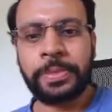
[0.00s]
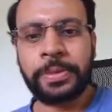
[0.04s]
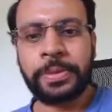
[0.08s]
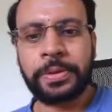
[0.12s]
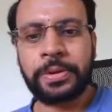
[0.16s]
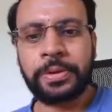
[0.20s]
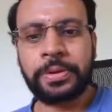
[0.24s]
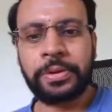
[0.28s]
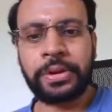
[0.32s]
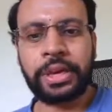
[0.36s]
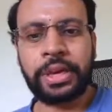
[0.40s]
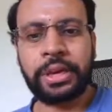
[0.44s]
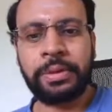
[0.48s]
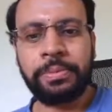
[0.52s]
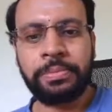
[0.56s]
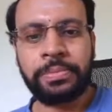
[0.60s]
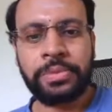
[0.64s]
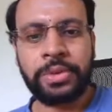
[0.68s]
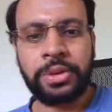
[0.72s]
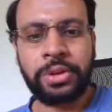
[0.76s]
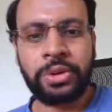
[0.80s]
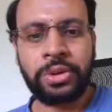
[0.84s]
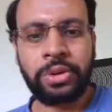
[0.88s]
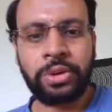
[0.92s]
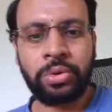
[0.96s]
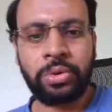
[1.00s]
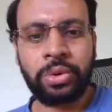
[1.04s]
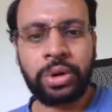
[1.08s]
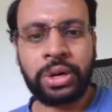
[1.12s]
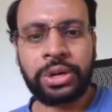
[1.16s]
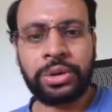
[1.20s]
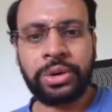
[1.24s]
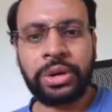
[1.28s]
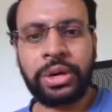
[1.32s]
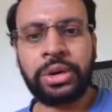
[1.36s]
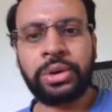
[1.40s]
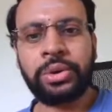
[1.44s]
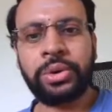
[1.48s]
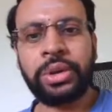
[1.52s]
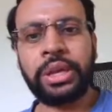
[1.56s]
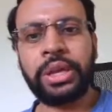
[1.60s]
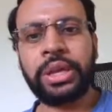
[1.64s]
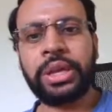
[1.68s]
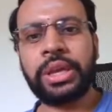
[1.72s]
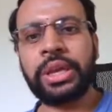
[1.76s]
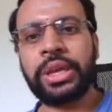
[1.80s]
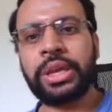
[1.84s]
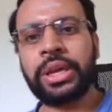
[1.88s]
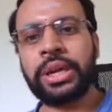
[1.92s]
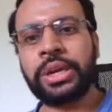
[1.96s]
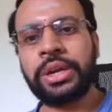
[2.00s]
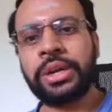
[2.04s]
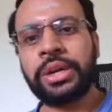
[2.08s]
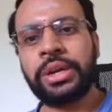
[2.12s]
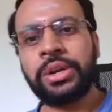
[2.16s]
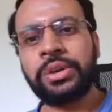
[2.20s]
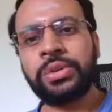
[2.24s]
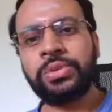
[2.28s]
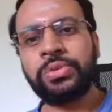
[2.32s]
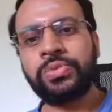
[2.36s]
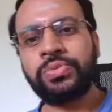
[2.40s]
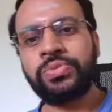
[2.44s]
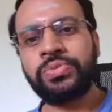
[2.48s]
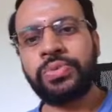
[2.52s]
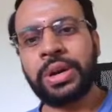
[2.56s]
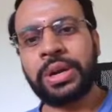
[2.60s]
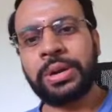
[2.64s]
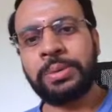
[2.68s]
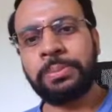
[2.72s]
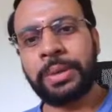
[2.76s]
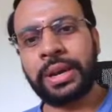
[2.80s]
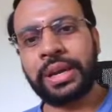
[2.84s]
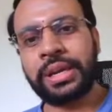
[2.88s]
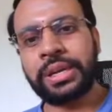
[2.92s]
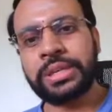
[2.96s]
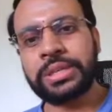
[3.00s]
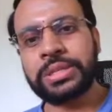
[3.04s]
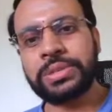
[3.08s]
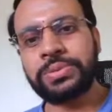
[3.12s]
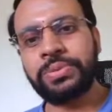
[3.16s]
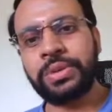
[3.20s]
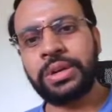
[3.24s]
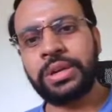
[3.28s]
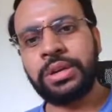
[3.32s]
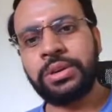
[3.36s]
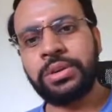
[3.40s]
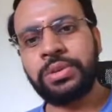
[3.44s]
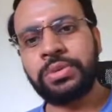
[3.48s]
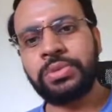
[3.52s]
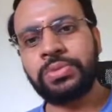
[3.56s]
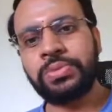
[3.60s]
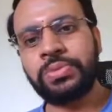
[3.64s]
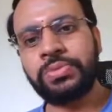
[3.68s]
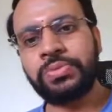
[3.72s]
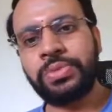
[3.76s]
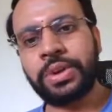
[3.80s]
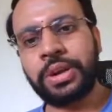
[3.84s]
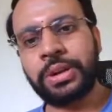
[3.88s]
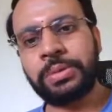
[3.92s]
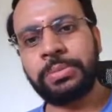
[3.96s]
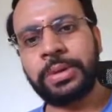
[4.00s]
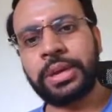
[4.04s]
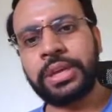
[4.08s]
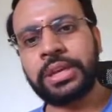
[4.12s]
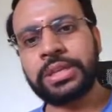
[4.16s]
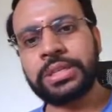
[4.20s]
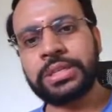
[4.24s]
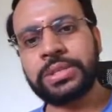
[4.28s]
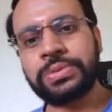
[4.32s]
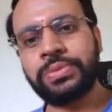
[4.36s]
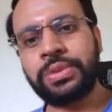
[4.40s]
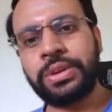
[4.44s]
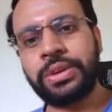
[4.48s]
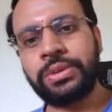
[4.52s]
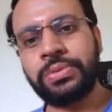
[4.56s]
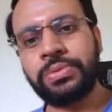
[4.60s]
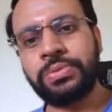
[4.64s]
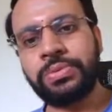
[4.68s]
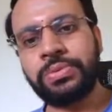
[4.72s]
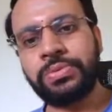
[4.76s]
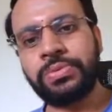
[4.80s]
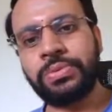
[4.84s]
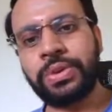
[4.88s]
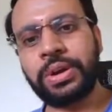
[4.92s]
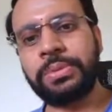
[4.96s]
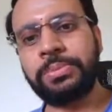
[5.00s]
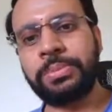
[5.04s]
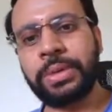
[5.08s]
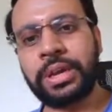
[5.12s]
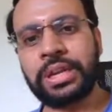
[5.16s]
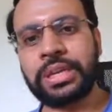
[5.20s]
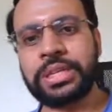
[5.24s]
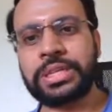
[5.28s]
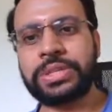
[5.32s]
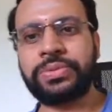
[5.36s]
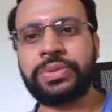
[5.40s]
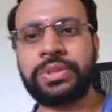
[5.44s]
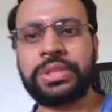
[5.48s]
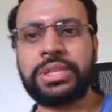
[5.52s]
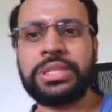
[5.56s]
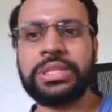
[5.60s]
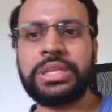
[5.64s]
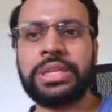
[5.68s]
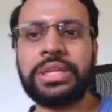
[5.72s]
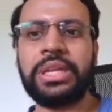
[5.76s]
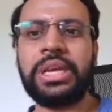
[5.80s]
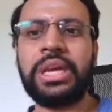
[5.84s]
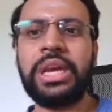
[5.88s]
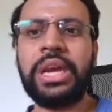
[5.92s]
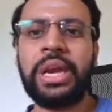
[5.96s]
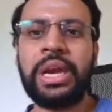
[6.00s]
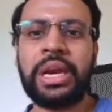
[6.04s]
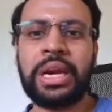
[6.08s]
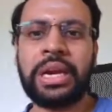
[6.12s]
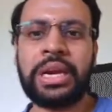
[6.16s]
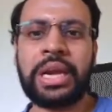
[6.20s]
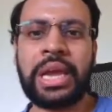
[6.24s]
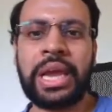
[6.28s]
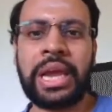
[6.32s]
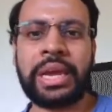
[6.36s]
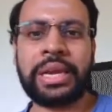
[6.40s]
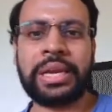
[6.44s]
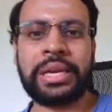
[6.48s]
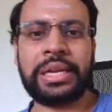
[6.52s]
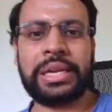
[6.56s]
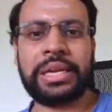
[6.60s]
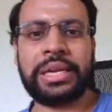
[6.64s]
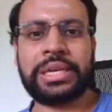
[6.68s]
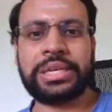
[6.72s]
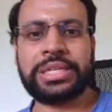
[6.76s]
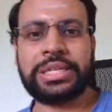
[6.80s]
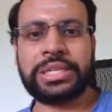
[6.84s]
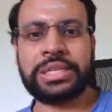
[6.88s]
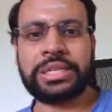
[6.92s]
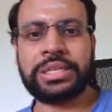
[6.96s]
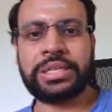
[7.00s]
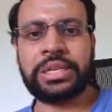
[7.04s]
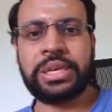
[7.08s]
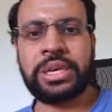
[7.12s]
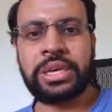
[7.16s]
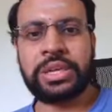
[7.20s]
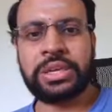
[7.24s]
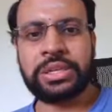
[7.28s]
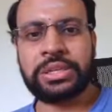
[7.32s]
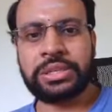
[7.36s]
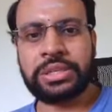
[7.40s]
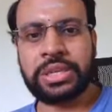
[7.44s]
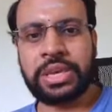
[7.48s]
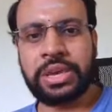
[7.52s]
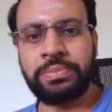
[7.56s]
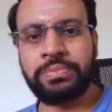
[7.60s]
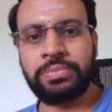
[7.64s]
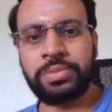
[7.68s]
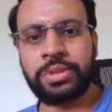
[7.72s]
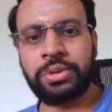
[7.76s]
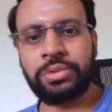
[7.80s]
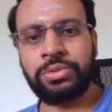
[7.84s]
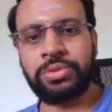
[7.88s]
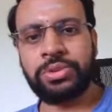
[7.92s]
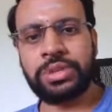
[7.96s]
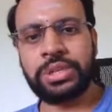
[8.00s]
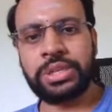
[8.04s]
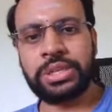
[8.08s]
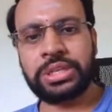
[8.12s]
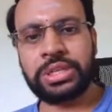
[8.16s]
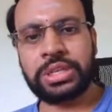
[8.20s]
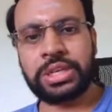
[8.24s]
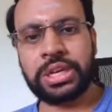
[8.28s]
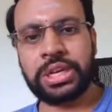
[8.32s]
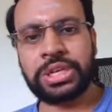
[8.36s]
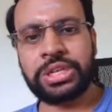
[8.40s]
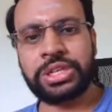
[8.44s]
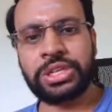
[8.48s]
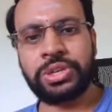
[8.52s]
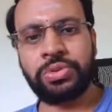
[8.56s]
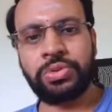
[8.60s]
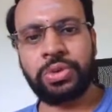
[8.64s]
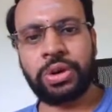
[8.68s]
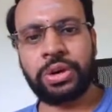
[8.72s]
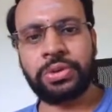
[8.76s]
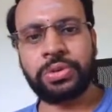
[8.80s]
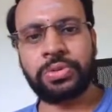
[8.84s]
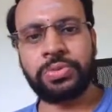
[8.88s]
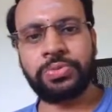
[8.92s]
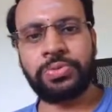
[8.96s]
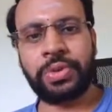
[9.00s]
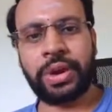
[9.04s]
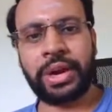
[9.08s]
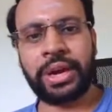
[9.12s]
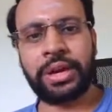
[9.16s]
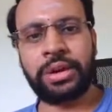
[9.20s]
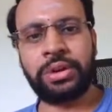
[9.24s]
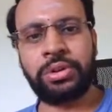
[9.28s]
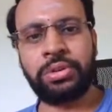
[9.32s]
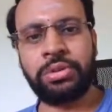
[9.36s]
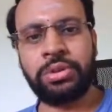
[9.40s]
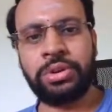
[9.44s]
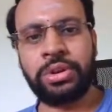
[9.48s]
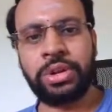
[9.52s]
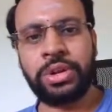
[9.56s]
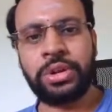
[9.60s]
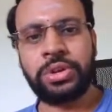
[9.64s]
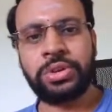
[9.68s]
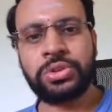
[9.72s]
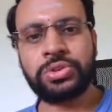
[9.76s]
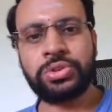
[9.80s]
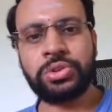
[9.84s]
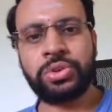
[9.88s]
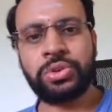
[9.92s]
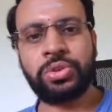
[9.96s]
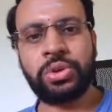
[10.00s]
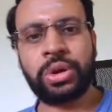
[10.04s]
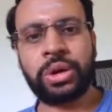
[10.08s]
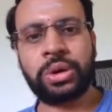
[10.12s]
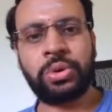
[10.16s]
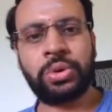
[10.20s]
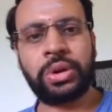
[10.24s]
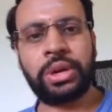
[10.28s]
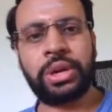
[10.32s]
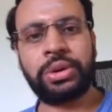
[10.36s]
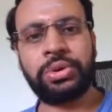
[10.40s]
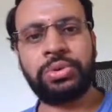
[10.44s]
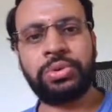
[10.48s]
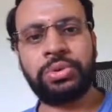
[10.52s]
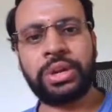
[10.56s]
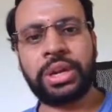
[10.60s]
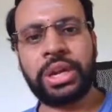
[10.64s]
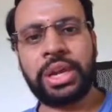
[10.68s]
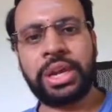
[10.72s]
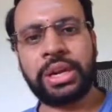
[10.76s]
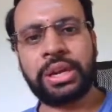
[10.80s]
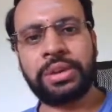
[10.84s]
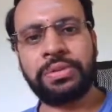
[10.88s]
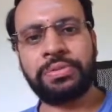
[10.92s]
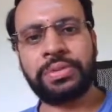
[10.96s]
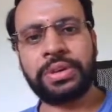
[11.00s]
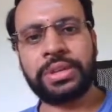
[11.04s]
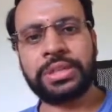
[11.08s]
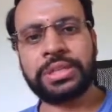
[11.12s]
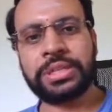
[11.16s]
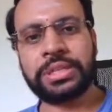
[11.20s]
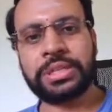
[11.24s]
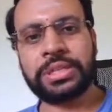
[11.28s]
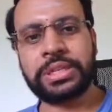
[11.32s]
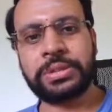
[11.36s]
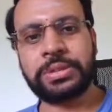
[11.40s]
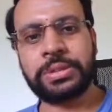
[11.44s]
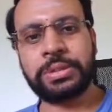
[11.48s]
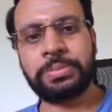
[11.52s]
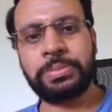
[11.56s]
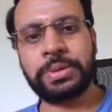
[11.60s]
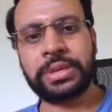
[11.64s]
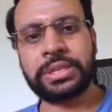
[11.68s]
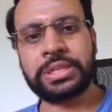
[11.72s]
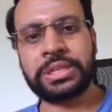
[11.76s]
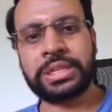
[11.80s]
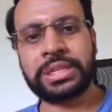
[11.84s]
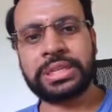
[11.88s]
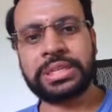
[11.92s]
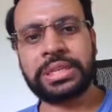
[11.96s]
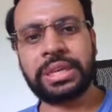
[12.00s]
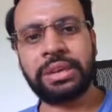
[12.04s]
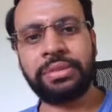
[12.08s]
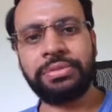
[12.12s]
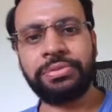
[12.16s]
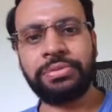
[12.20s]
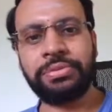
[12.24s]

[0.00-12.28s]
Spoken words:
Okay, now what you are doing here, 1 -1 1 -1 1 -1, these are the diagonal edges. Same, now this edge you want to find out, so you are going to take differences at the pixels of,